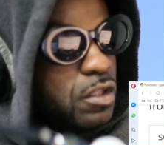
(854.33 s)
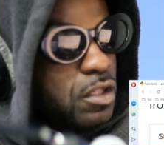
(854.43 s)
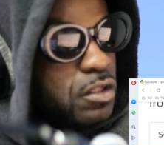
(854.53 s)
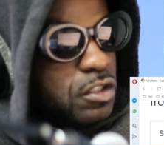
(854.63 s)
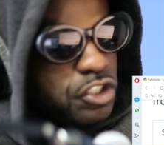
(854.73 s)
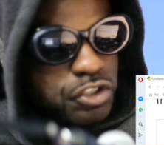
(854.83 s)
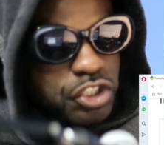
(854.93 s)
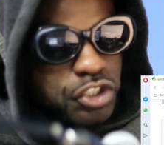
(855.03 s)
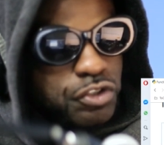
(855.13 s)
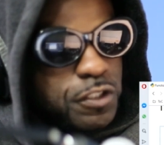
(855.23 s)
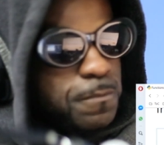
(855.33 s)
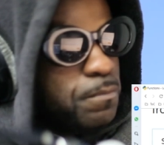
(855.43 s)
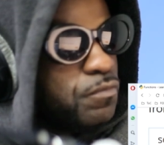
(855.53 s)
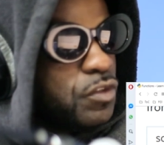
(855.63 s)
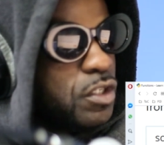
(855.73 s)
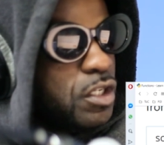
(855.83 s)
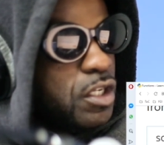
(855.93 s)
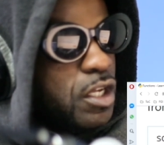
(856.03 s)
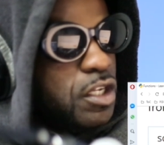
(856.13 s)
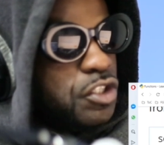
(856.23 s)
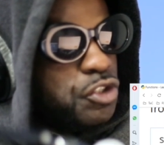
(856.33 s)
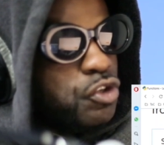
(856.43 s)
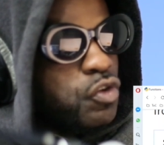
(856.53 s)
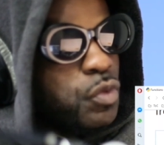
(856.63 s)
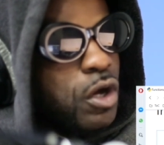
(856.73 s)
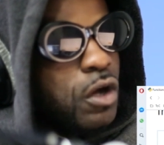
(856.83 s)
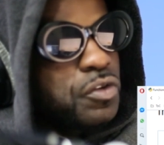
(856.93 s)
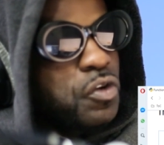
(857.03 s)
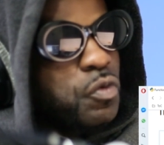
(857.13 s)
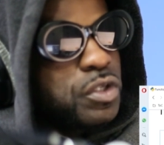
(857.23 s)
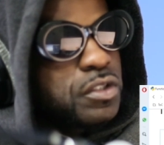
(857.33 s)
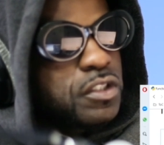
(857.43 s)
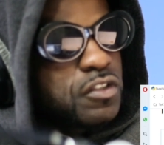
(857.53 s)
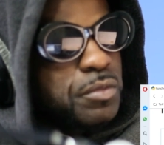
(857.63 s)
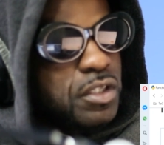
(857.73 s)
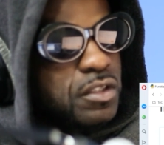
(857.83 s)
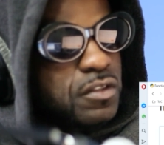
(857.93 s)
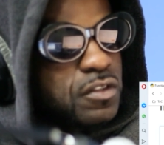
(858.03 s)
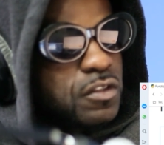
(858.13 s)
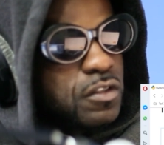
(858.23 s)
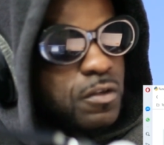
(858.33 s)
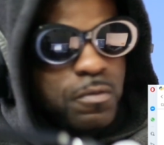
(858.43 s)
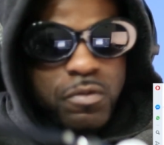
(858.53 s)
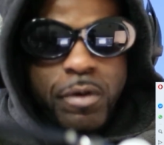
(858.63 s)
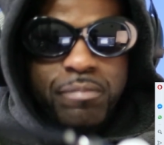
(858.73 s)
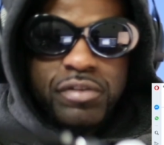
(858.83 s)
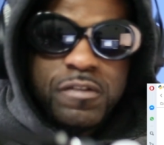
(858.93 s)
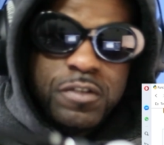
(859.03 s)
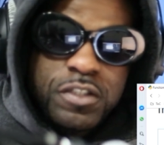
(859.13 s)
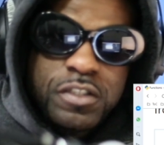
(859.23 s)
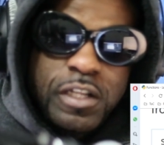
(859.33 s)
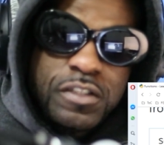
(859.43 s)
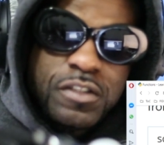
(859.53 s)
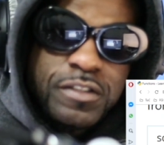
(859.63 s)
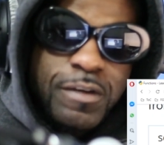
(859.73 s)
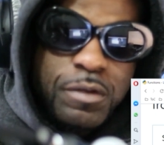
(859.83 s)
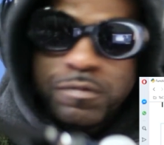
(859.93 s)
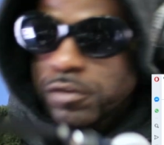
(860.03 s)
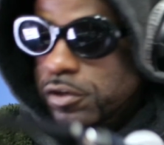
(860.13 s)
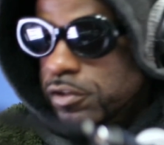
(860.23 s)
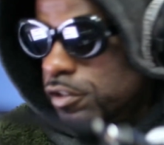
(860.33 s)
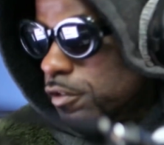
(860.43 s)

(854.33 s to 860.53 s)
the string, and in the string we all know what this means from our previous lessons that we've learned,